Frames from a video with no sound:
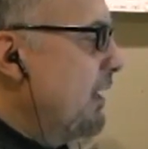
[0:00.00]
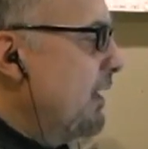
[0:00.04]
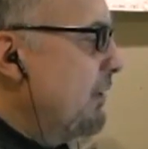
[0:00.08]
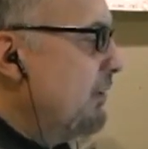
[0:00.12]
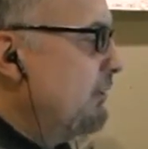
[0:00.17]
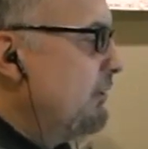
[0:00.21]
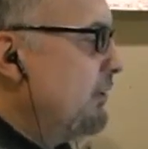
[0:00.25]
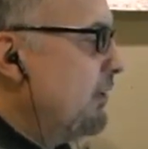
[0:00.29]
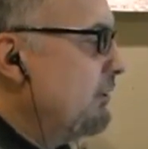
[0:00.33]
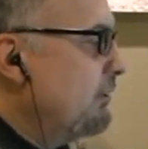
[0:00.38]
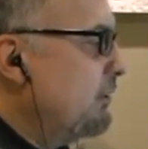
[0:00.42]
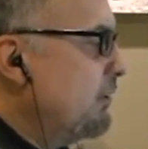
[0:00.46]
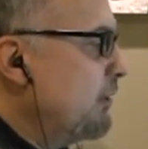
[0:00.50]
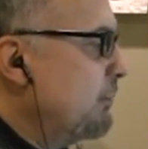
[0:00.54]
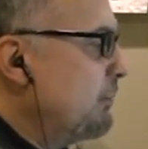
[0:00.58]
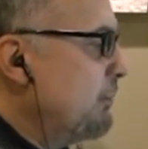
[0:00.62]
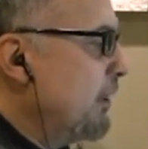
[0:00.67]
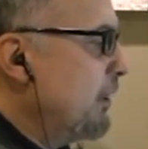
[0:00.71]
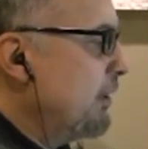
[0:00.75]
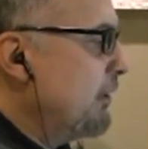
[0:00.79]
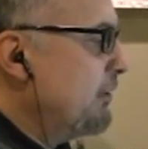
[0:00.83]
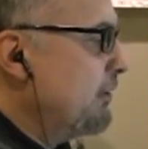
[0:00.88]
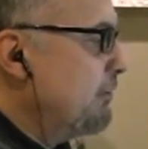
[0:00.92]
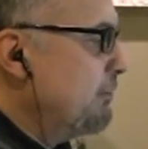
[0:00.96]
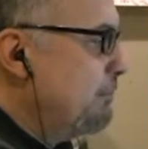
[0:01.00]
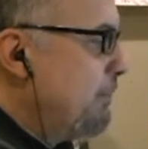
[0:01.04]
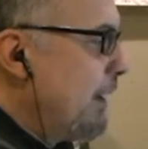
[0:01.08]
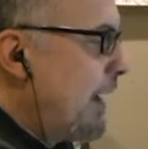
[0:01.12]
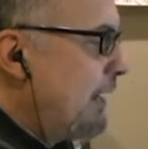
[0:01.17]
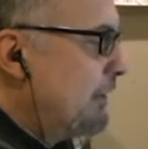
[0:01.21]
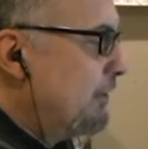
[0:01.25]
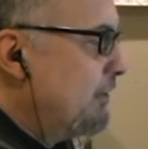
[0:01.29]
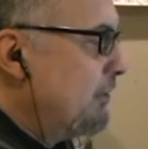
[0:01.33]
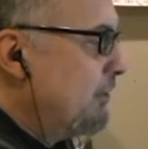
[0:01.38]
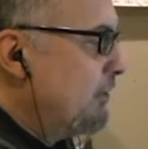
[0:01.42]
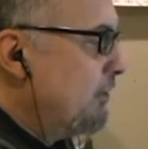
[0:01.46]
of Central Americans
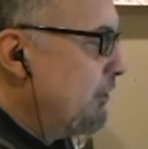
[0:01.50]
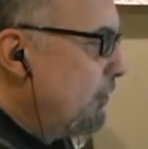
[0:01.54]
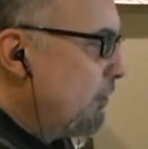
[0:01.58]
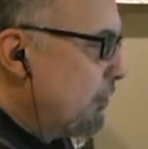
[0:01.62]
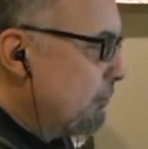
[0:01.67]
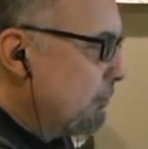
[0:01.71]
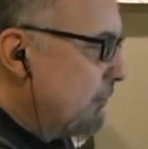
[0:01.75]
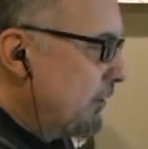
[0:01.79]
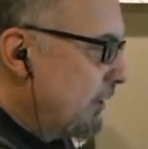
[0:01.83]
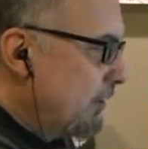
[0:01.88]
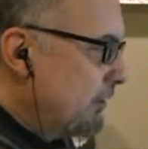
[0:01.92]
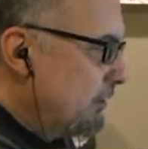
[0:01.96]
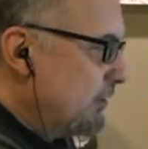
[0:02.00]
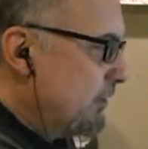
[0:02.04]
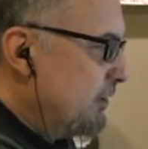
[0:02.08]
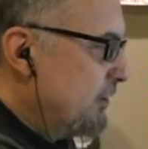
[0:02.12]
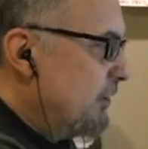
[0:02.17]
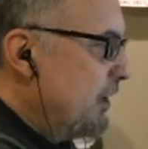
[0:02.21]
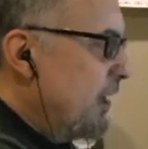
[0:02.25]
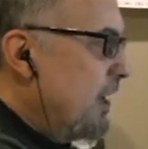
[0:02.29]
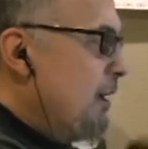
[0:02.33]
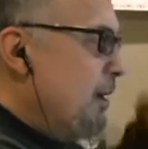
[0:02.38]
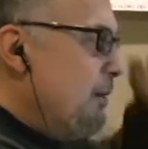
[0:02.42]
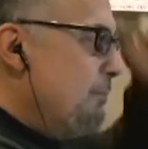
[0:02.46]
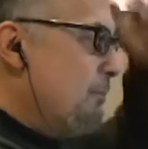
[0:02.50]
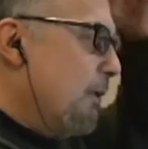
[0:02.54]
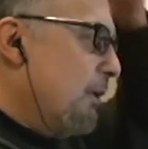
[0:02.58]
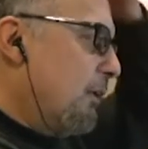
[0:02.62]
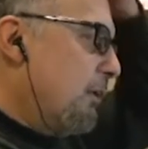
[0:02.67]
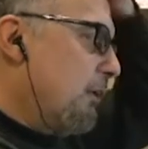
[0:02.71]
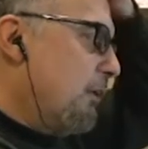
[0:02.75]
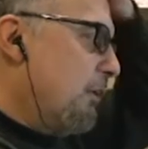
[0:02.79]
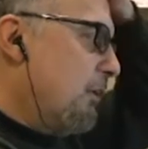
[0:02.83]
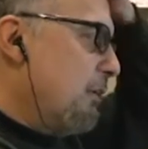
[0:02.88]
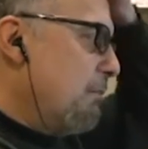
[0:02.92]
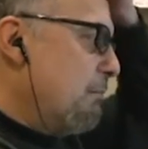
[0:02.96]
back to their home countries.
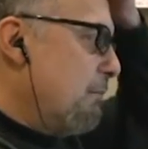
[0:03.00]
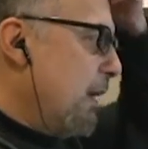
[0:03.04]
But current